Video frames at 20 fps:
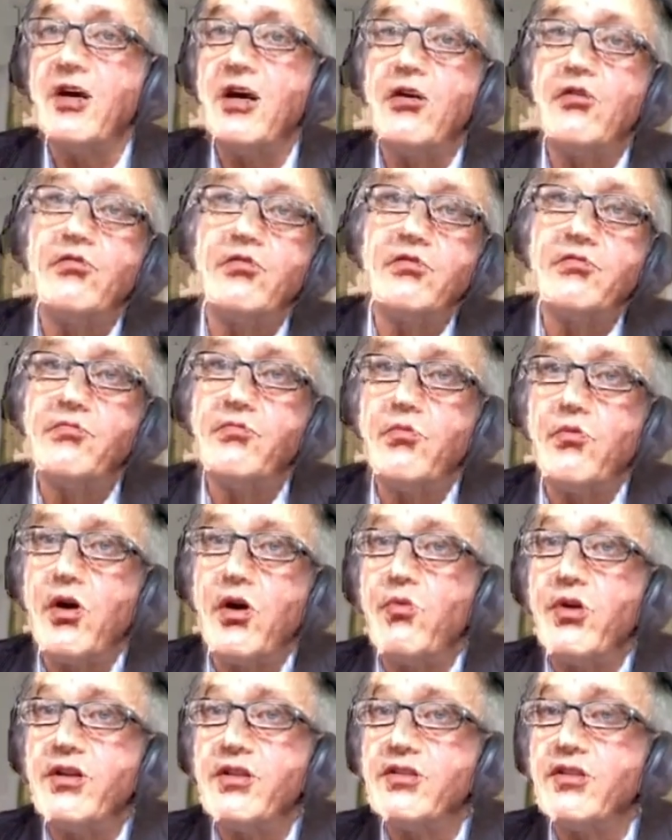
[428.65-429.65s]

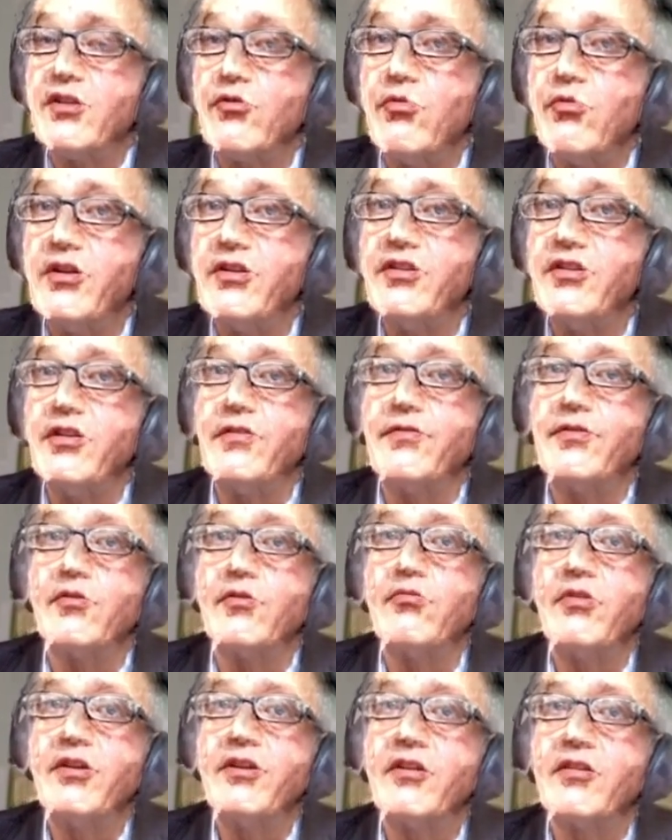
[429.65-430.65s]
What is the quality of
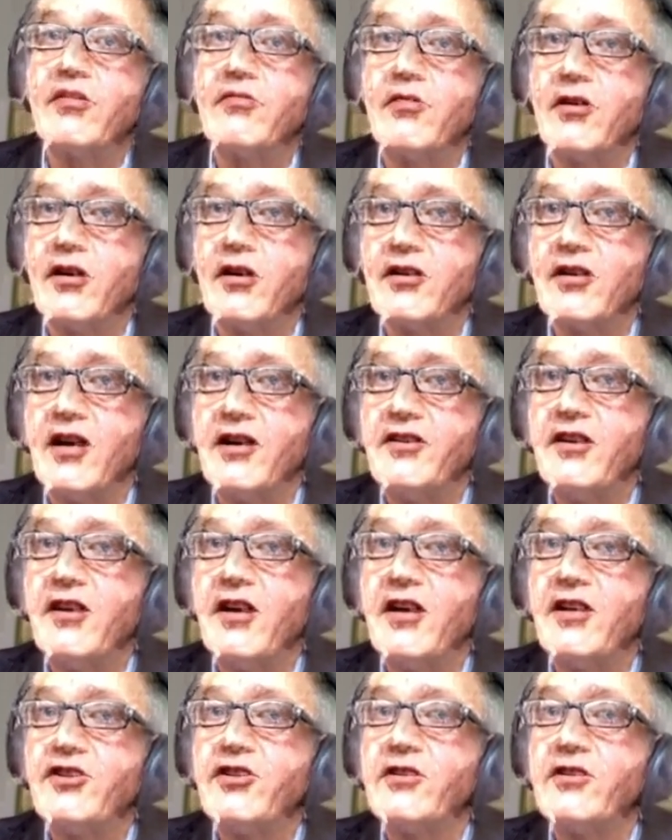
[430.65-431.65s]
the
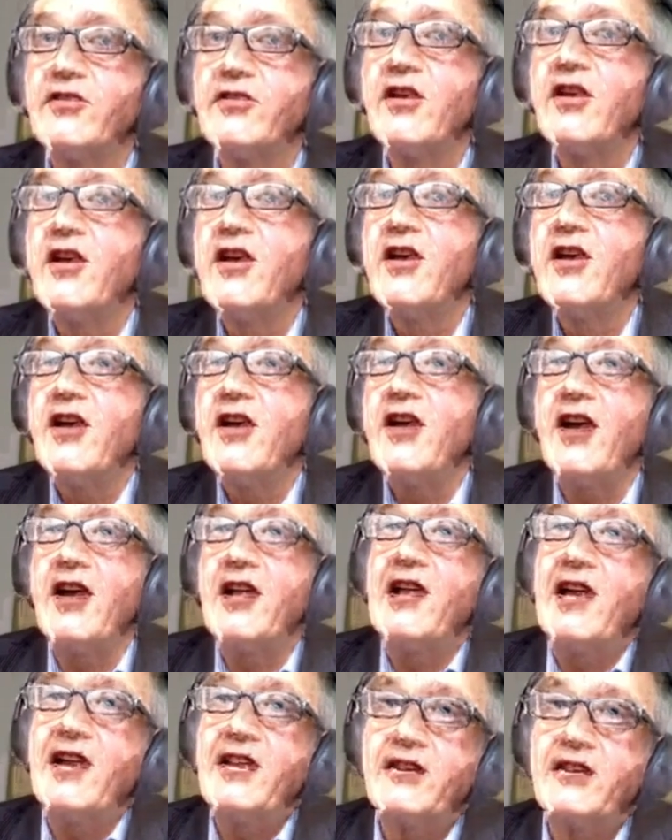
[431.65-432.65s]
cutting edges?
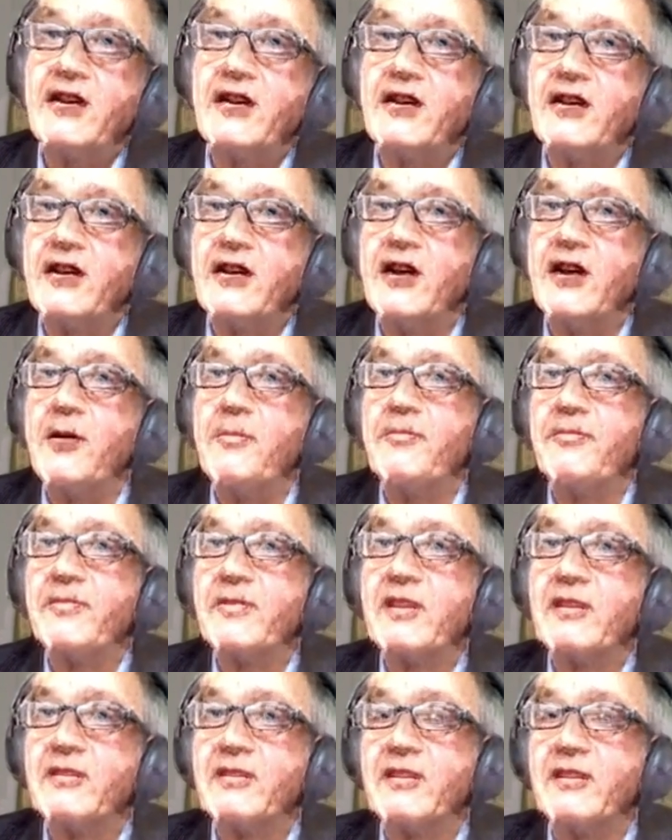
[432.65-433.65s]
And later,
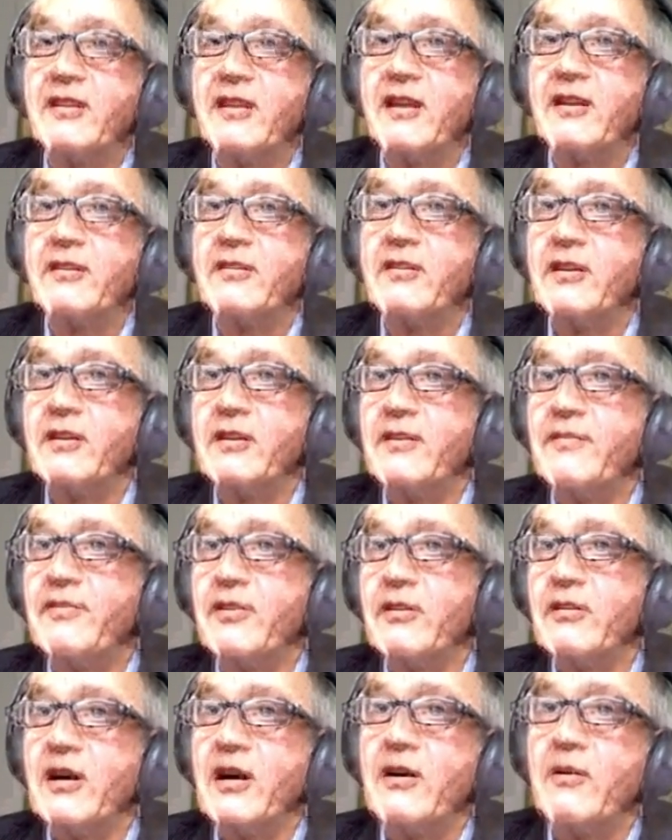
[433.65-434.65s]
clear
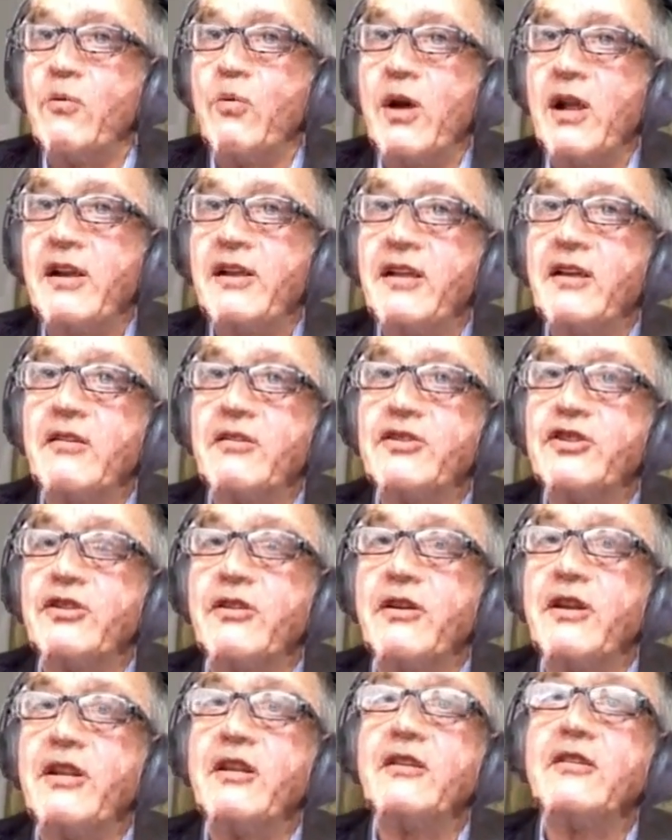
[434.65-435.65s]
if you are welding or
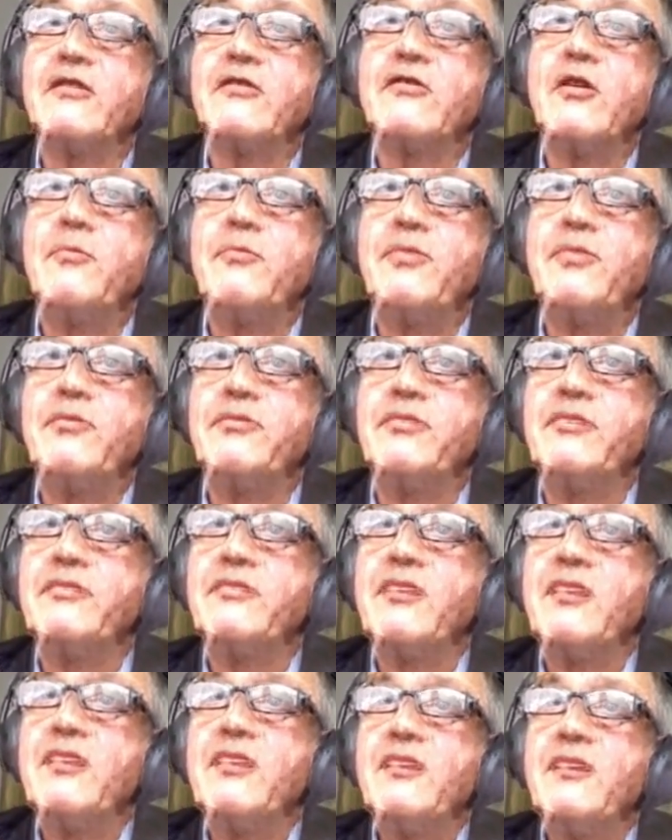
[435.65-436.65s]
joining the
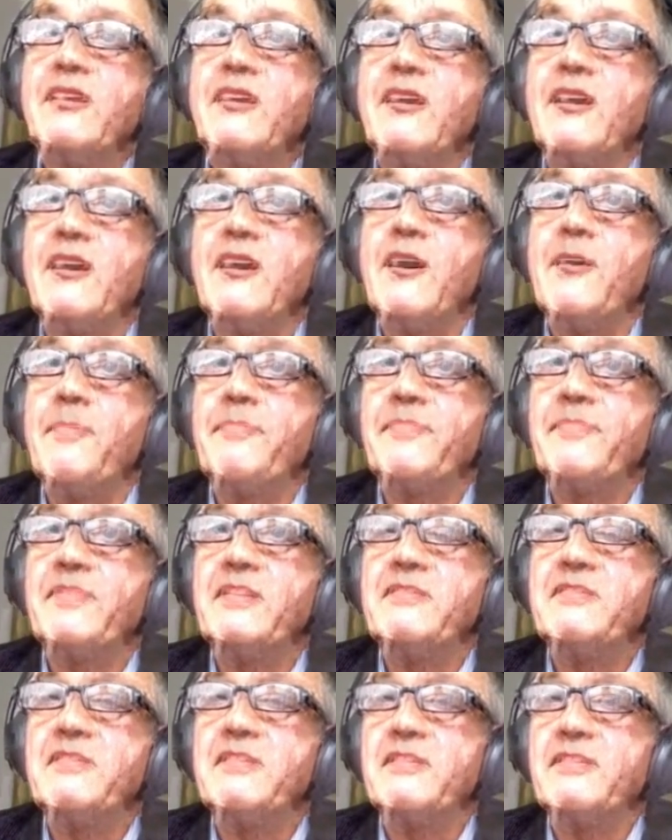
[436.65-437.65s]
component,
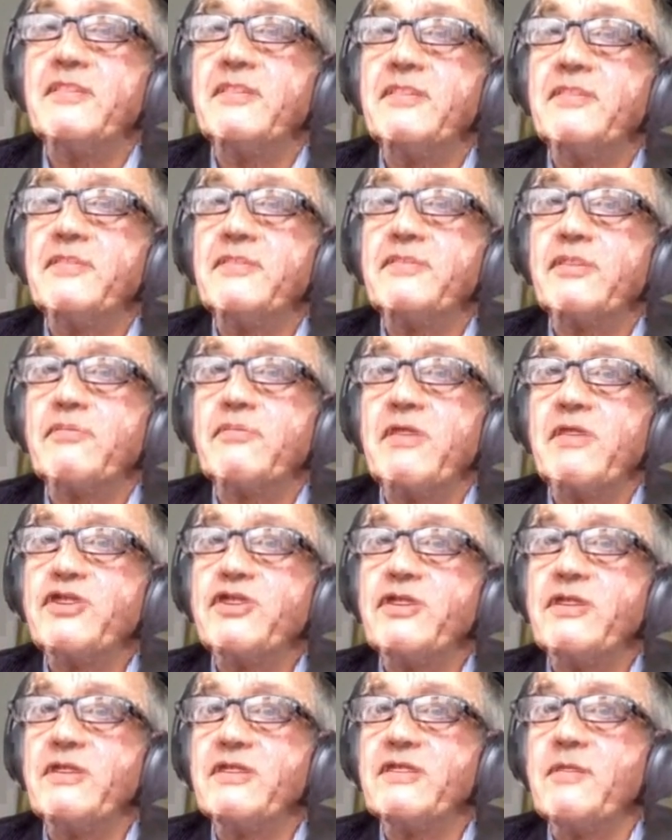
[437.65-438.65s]
the
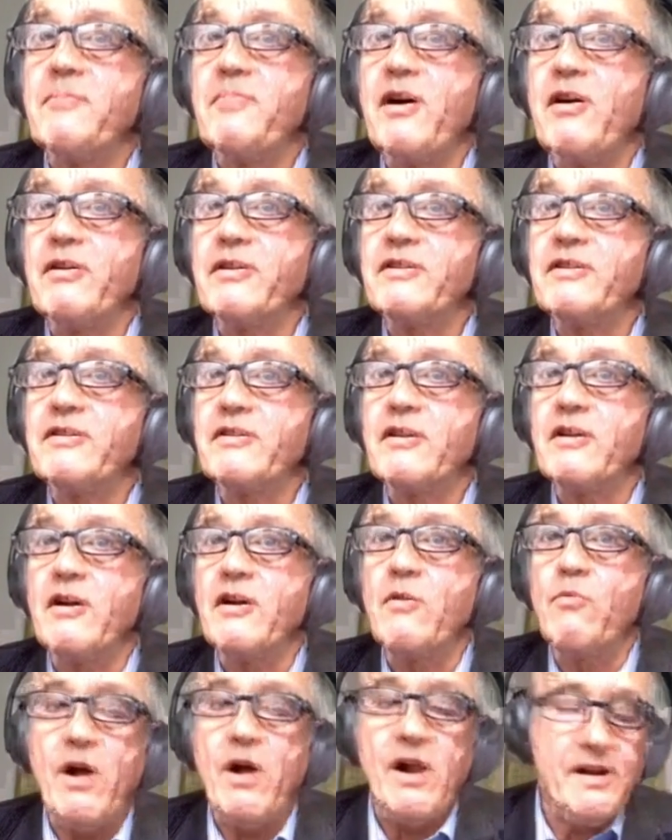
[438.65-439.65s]
question is about
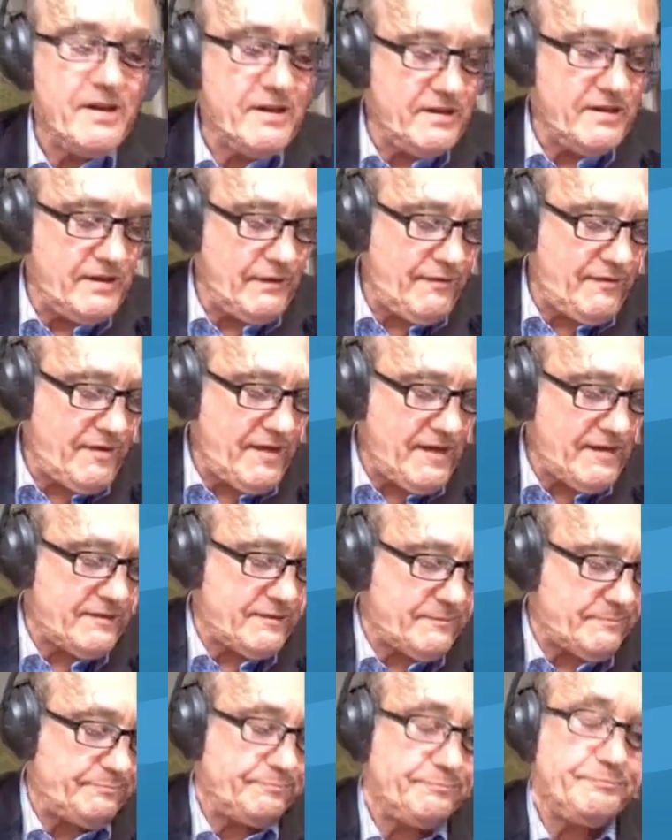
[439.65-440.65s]
welding
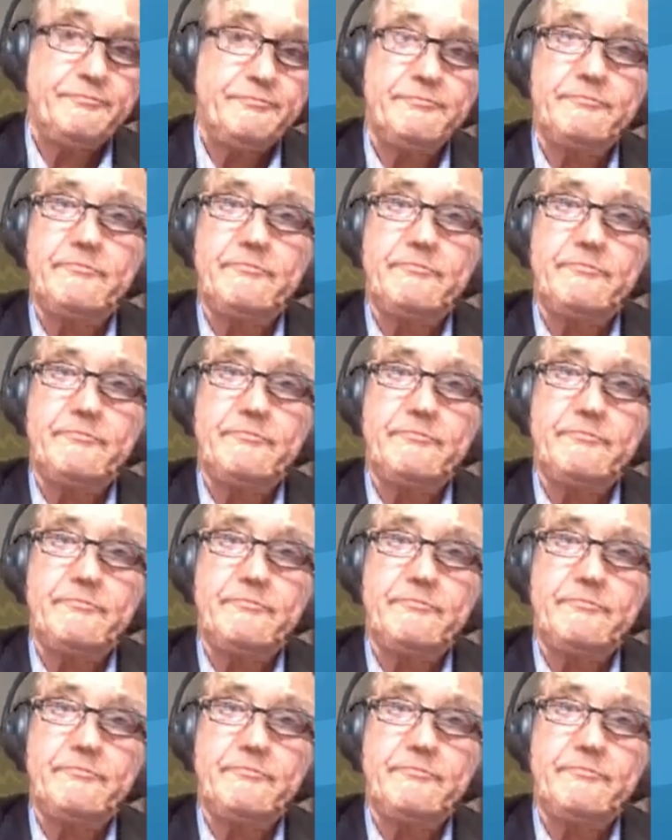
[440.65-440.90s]
defects.